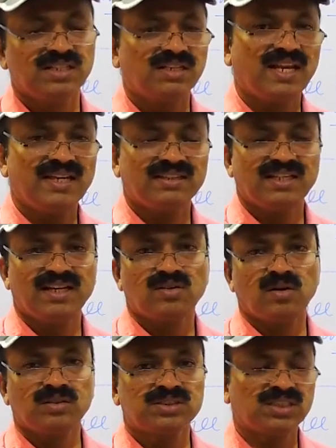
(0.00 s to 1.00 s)
Like that
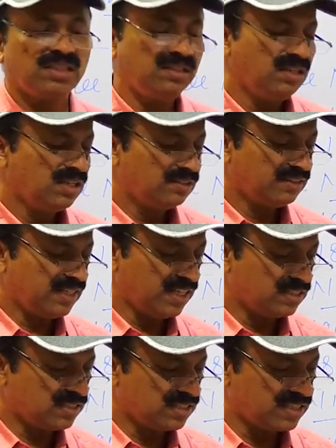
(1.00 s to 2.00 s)
auction that
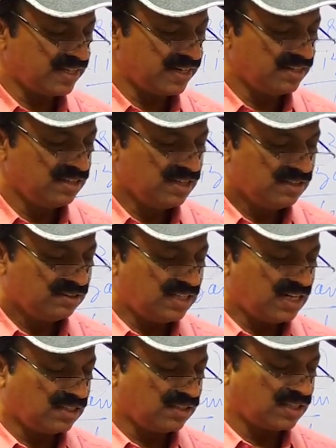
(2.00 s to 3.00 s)
existed,
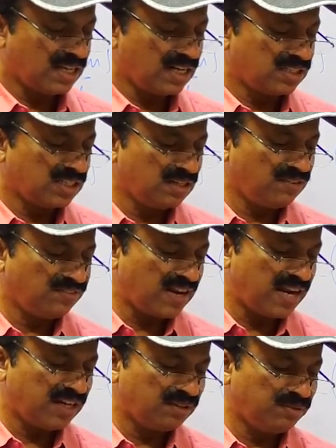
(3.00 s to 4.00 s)
that collection of
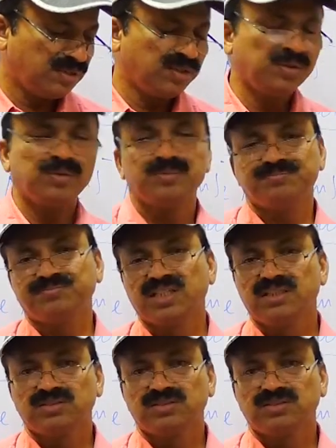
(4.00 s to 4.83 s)
land revenue.